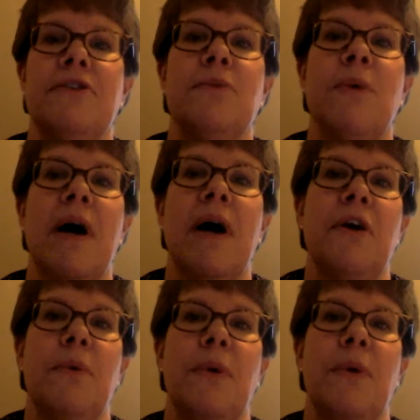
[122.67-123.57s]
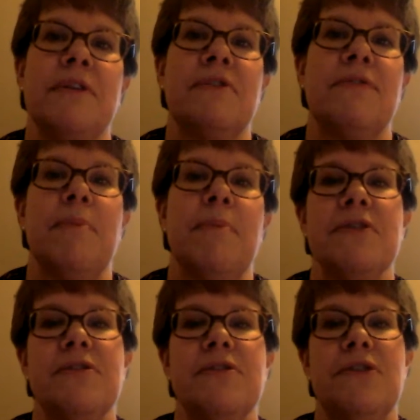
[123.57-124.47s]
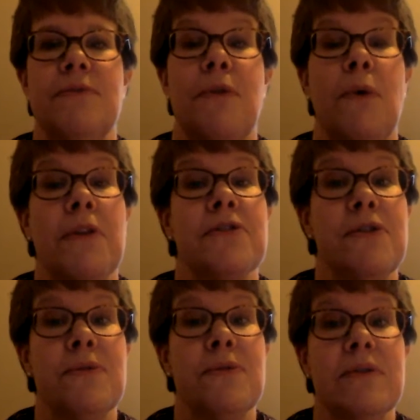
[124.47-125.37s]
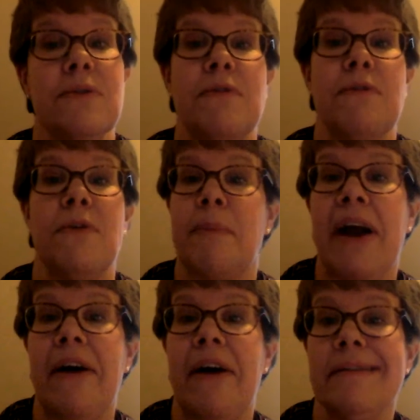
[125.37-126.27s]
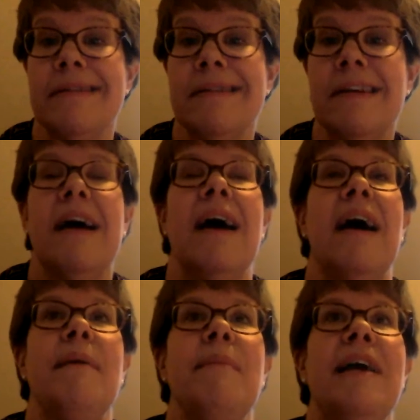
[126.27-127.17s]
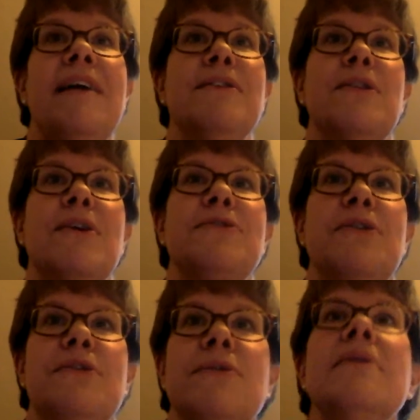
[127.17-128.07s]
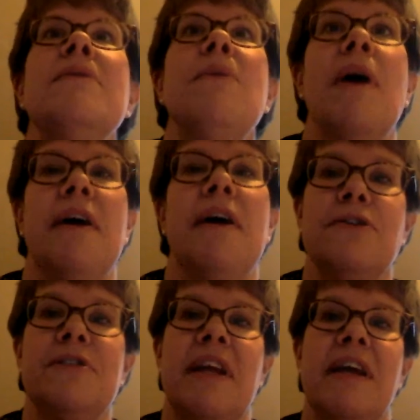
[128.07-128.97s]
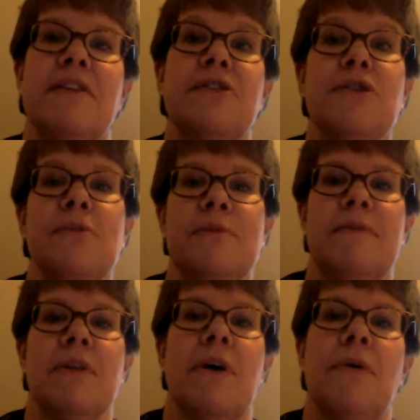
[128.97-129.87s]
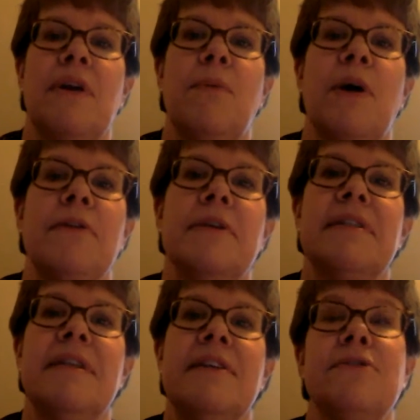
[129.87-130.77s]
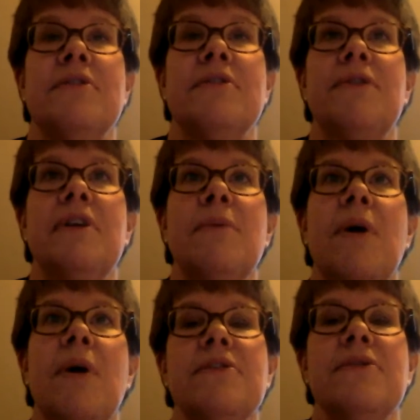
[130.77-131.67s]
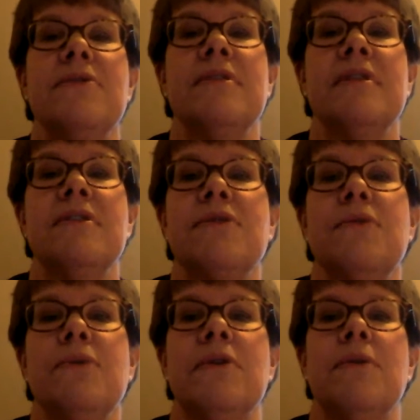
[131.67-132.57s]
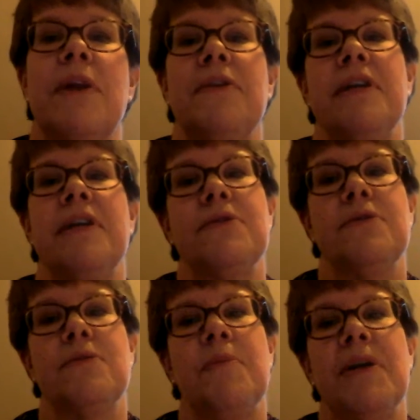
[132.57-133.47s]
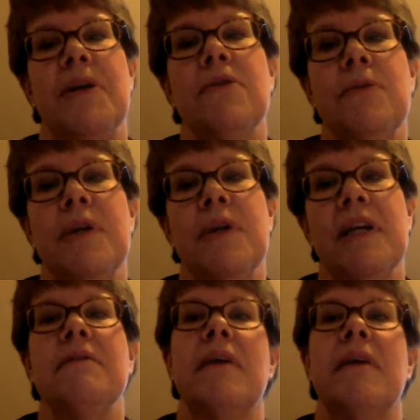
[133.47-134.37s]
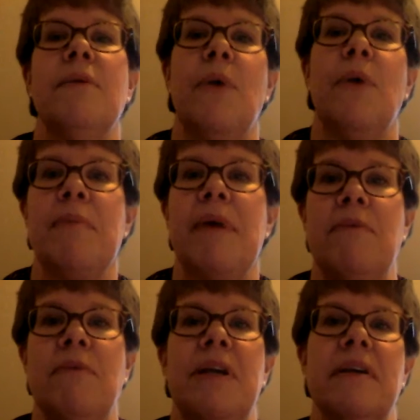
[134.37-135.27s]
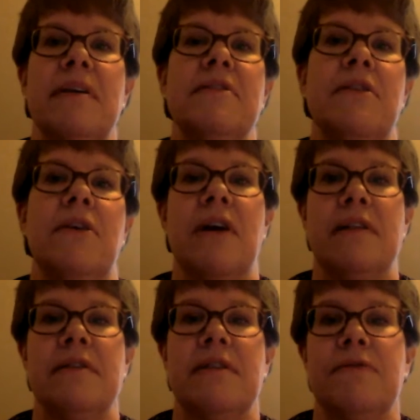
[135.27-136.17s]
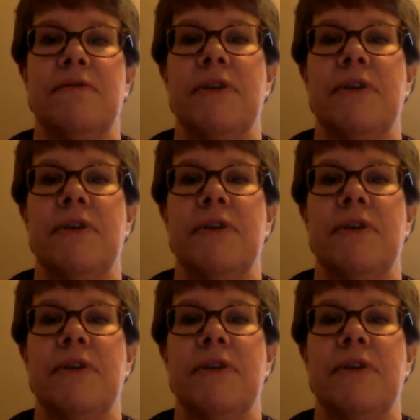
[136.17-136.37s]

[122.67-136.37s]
want to know whether it's from the student or for the parent. And you'll also want to understand the terms of the loan and whether it's interest-free while the student's in school or whether interest will be accruing and when repayment begins and all kinds of different